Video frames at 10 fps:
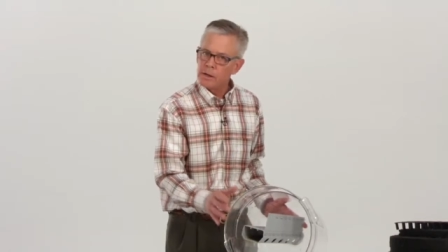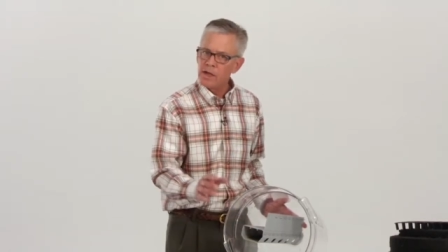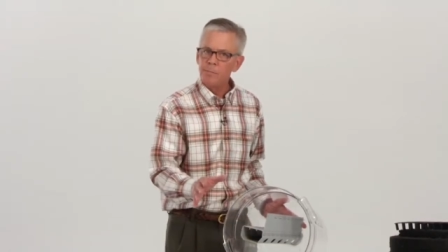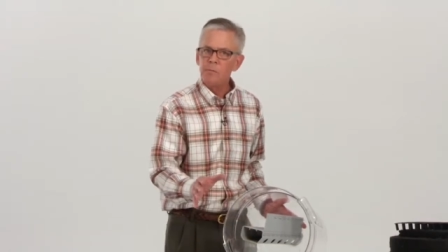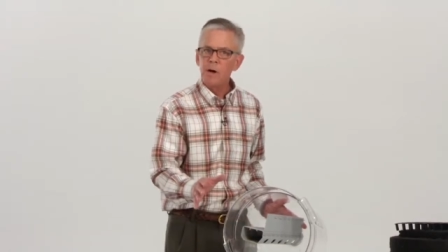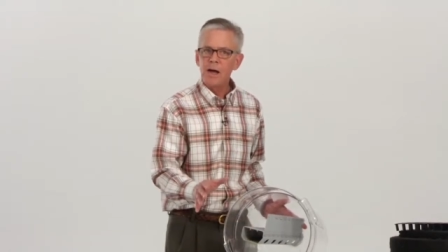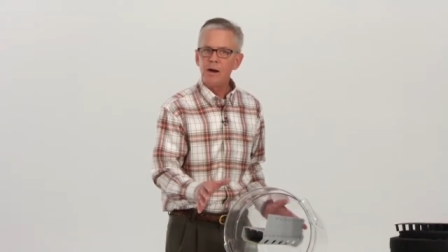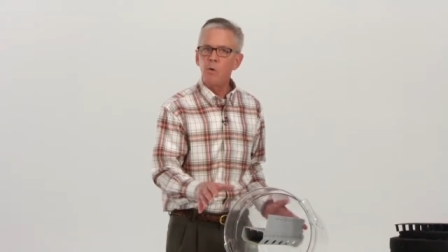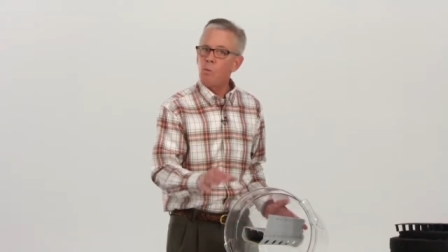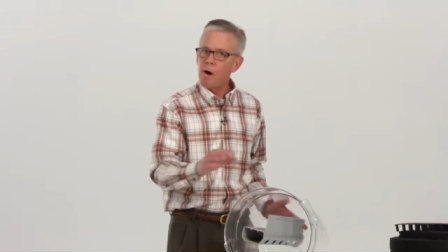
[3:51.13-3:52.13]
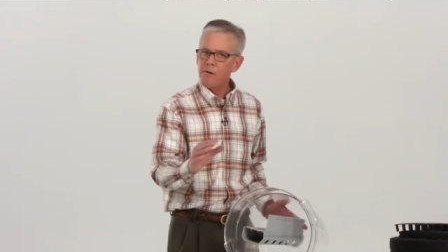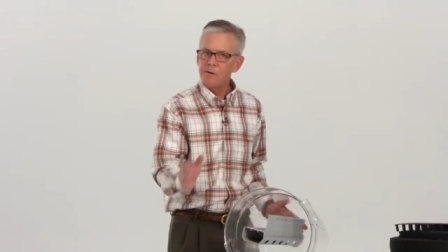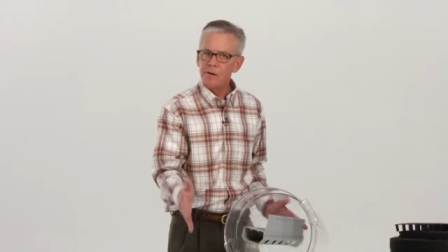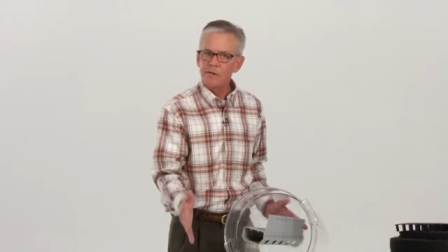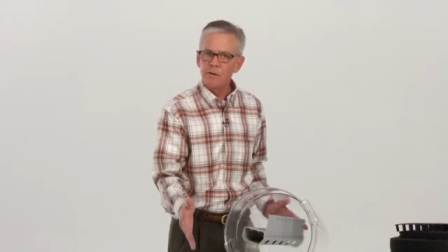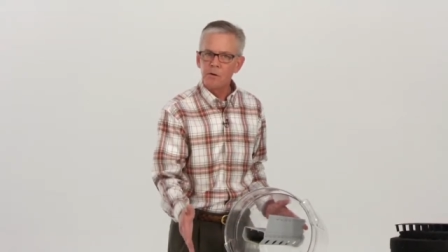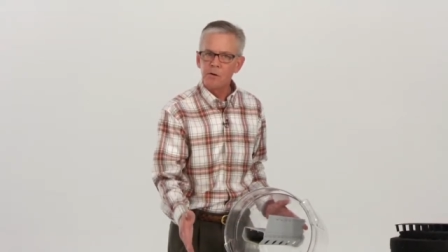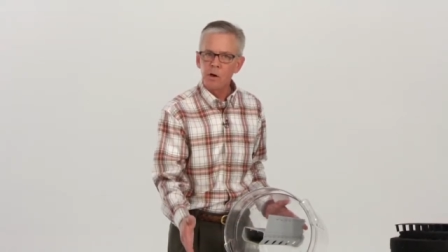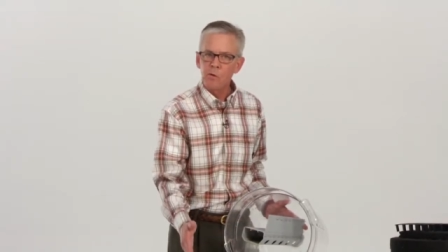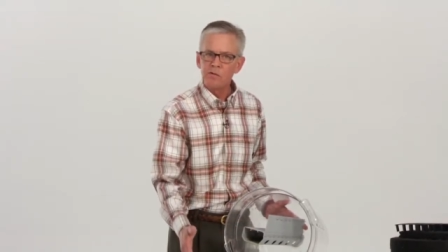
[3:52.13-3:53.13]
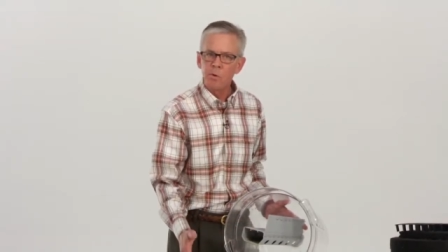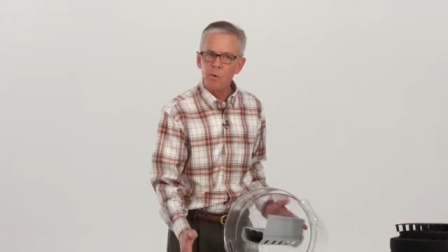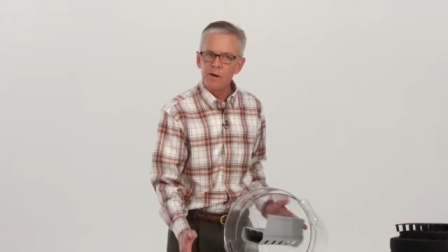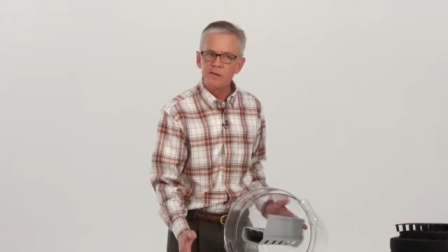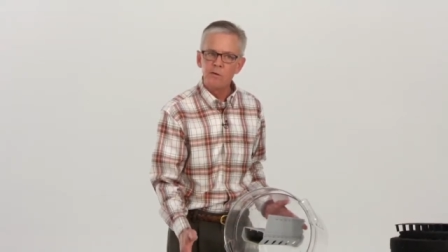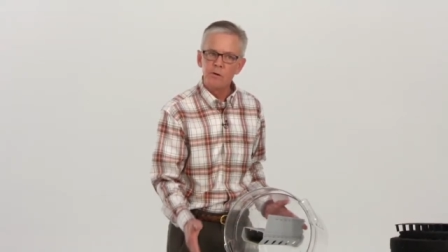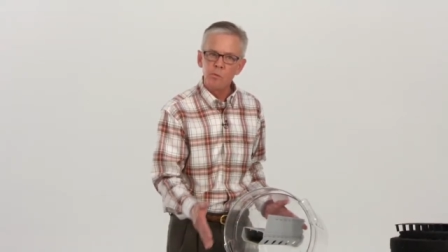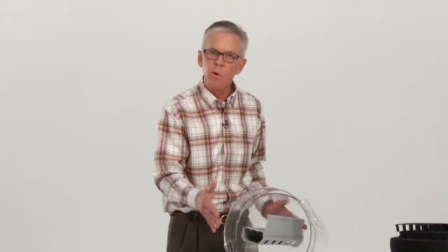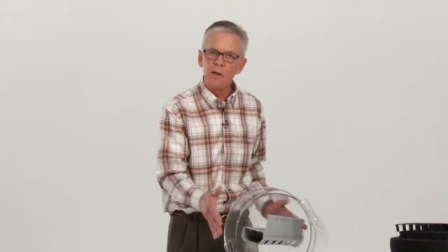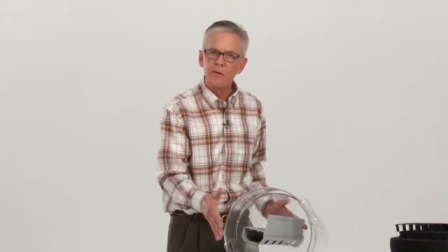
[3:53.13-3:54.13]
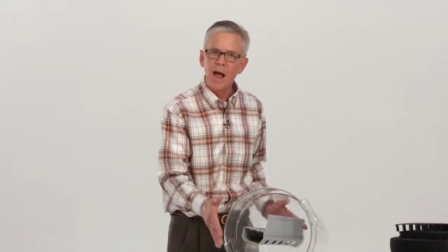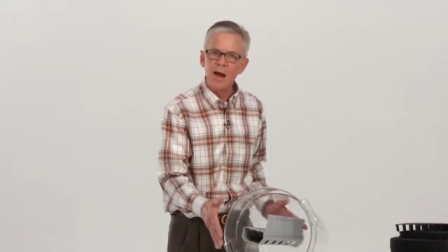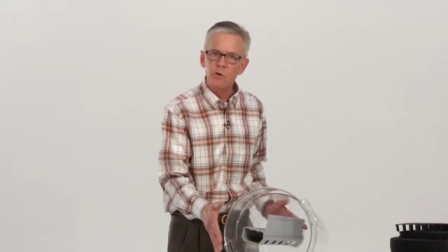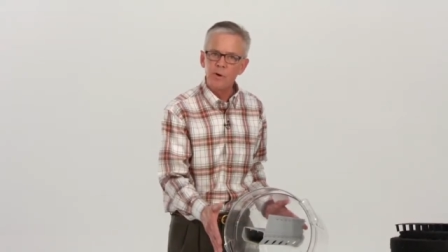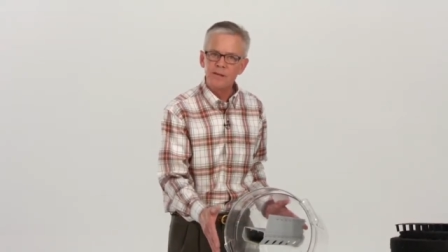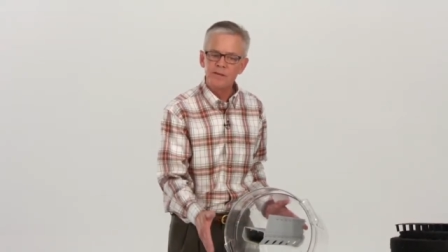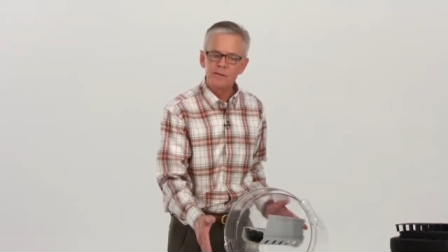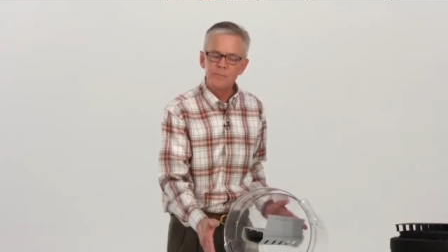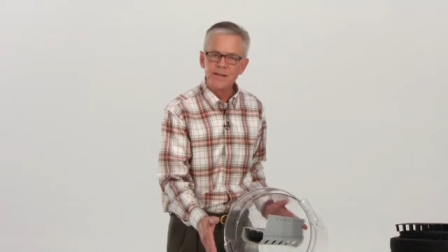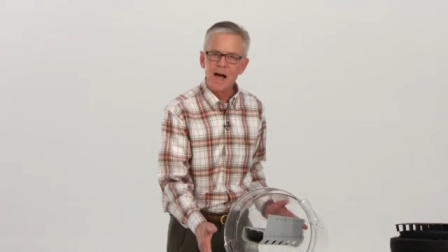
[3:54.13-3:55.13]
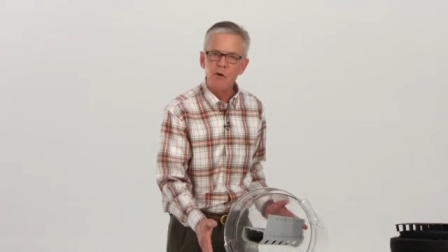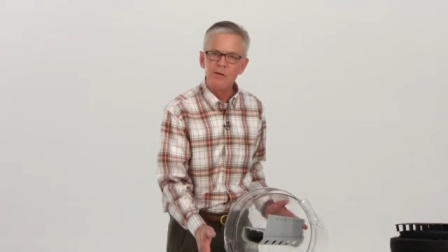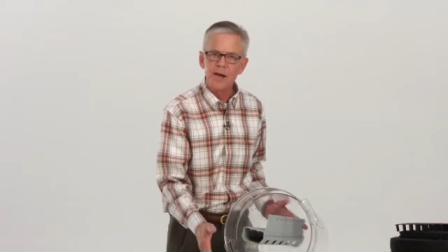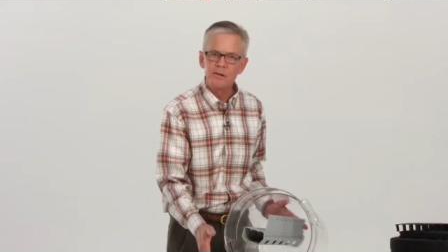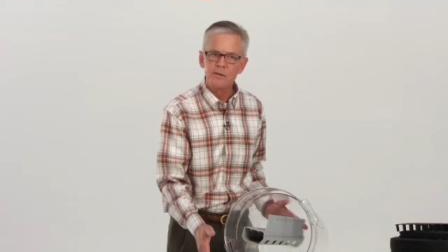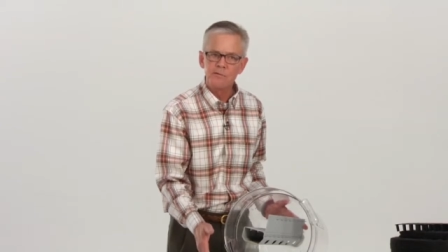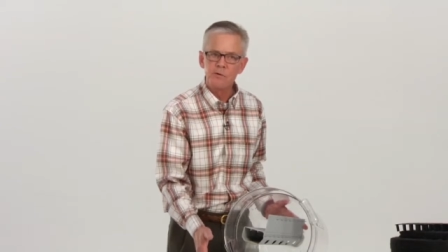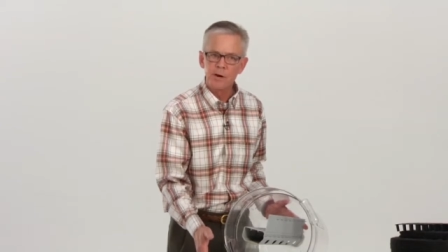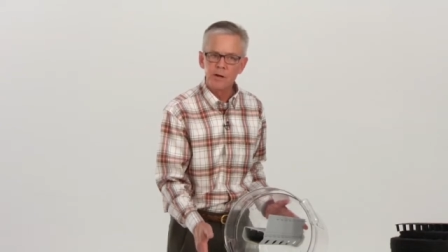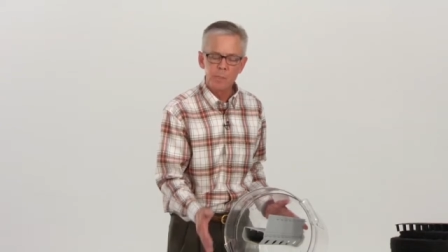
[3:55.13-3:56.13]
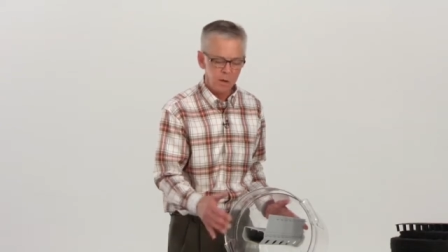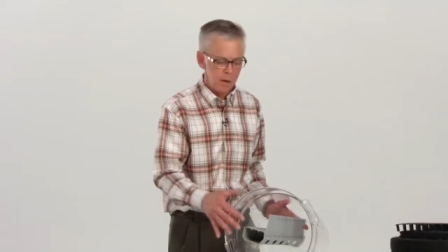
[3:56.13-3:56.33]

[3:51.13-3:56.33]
Keep in mind, water does go to the lowest point, so you'd want the Hydraway system down next to the footing.